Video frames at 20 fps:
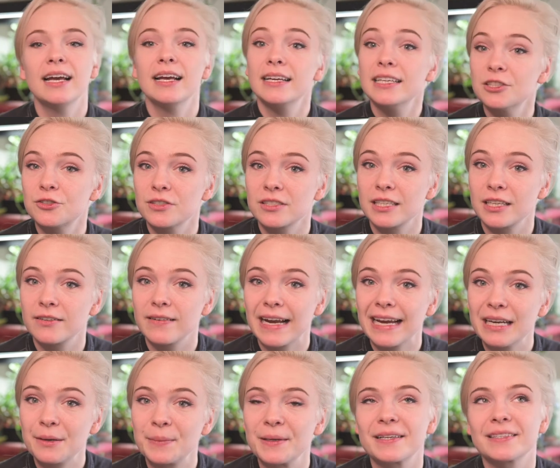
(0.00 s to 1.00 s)
Interesting,
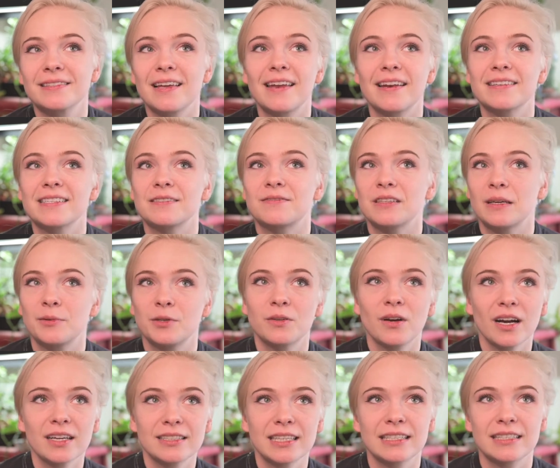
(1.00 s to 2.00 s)
right? Because NSFW
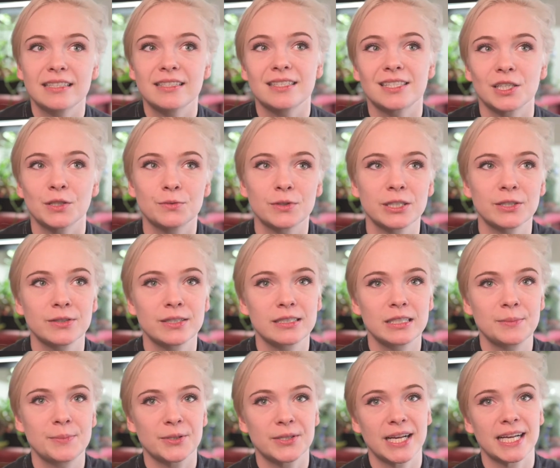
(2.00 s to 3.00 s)
content is so
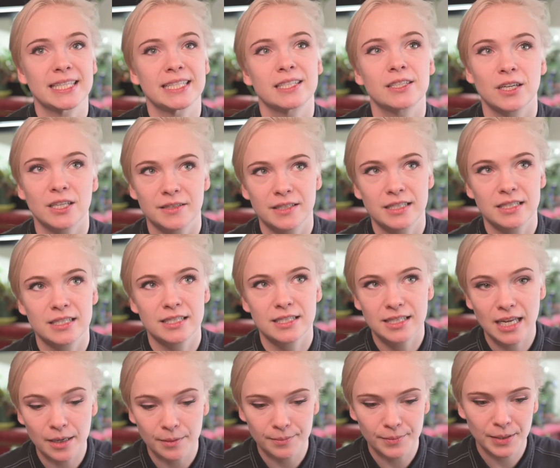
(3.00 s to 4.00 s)
rigorously protected on this
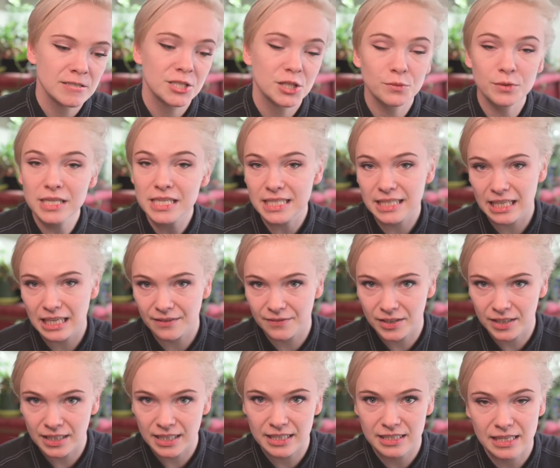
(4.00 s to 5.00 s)
sub. The reason
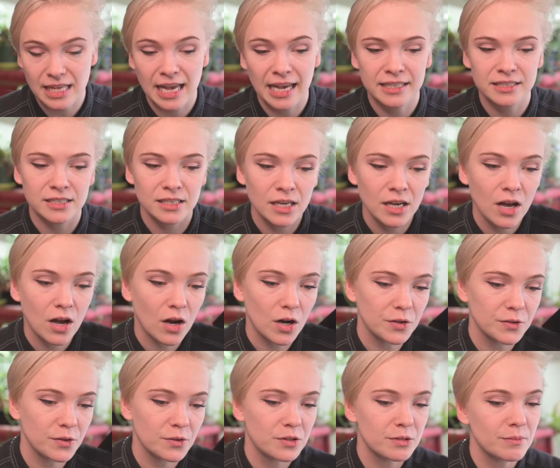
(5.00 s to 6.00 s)
given is that
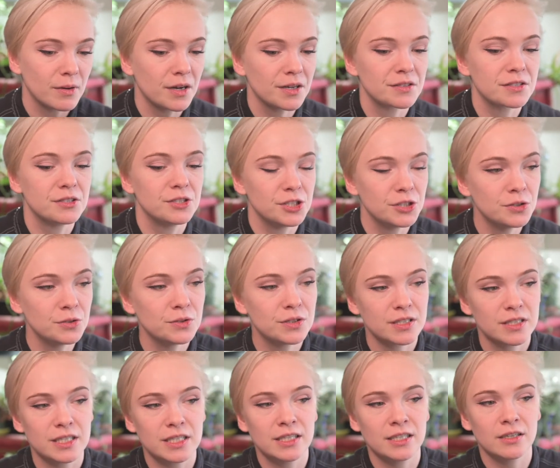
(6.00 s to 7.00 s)
although the mods do
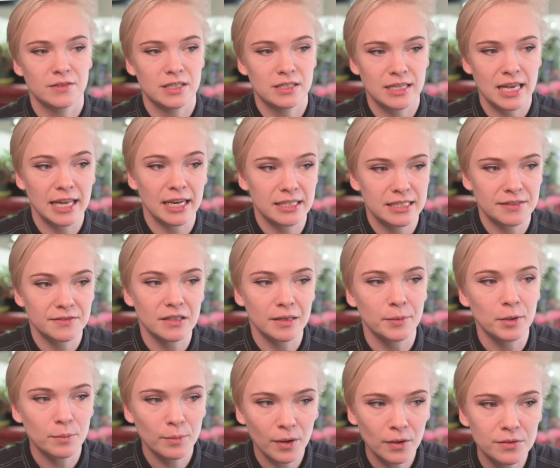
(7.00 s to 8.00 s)
see these
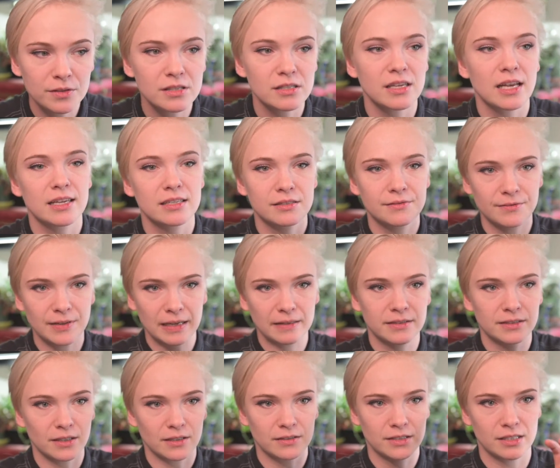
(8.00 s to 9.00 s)
NSFW posts as
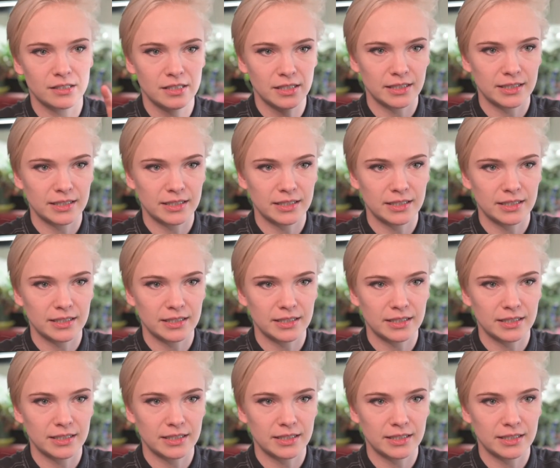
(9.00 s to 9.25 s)
valid artistic